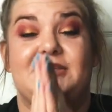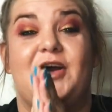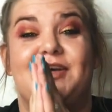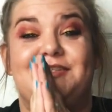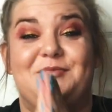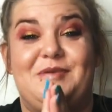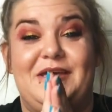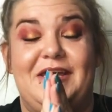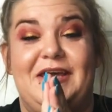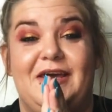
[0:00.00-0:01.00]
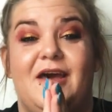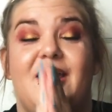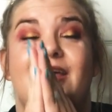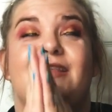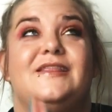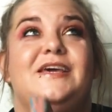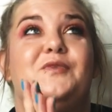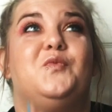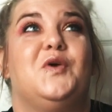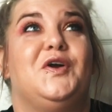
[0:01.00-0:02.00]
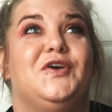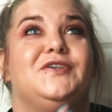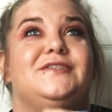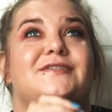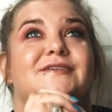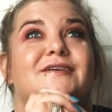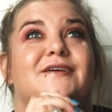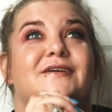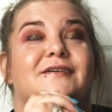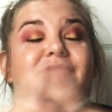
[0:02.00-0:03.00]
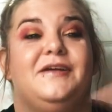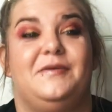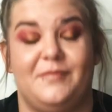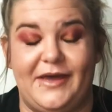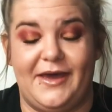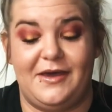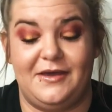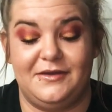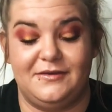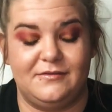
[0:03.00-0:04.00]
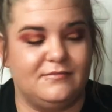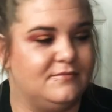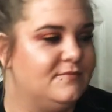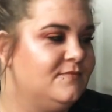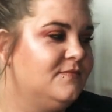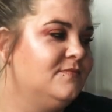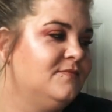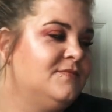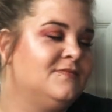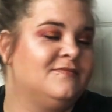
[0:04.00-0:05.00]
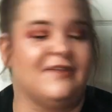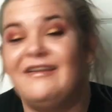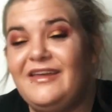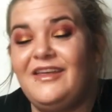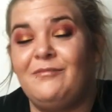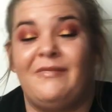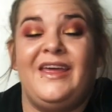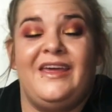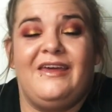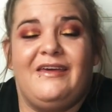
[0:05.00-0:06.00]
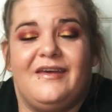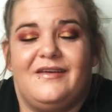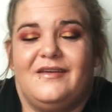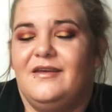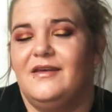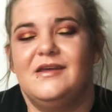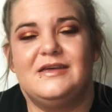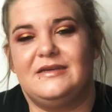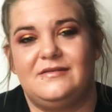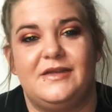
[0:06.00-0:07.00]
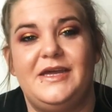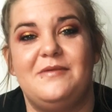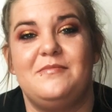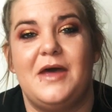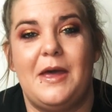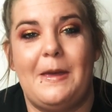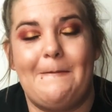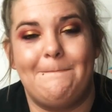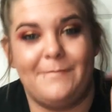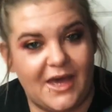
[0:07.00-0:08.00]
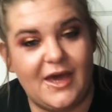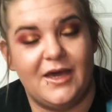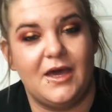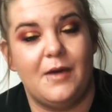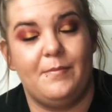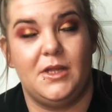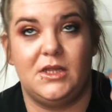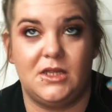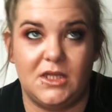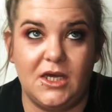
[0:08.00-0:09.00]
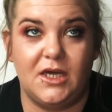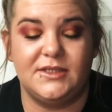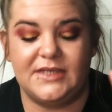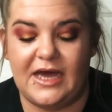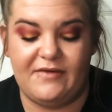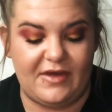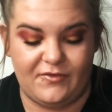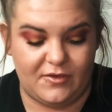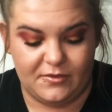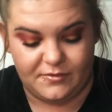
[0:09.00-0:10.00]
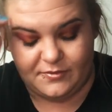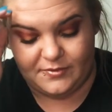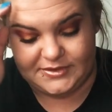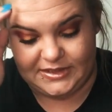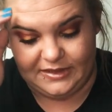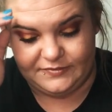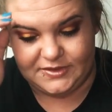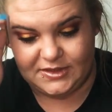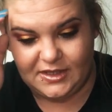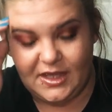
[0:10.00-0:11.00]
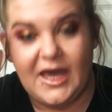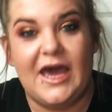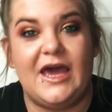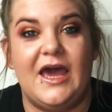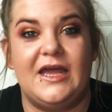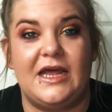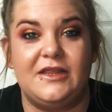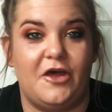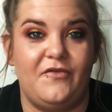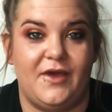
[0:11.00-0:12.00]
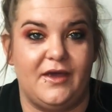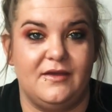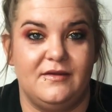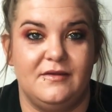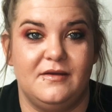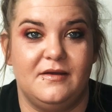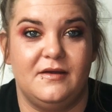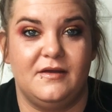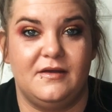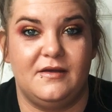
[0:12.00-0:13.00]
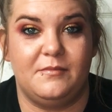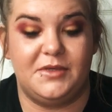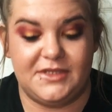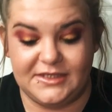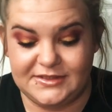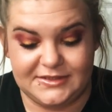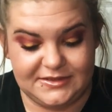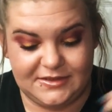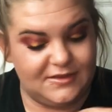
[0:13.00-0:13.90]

got to be the worst glam black. Glam big glam bag plus I have ever received. And I love it. But this...